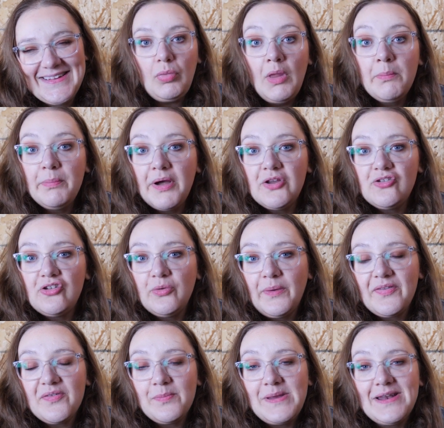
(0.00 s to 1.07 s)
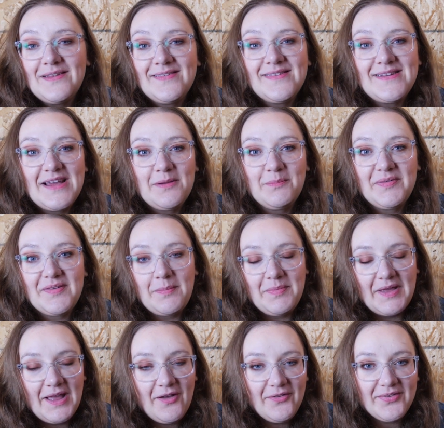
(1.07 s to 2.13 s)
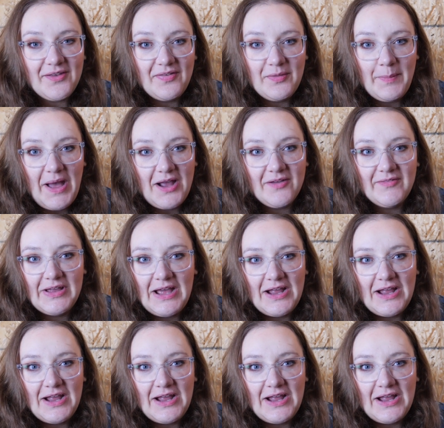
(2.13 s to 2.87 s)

But she wants me to stamp something else on the back of it.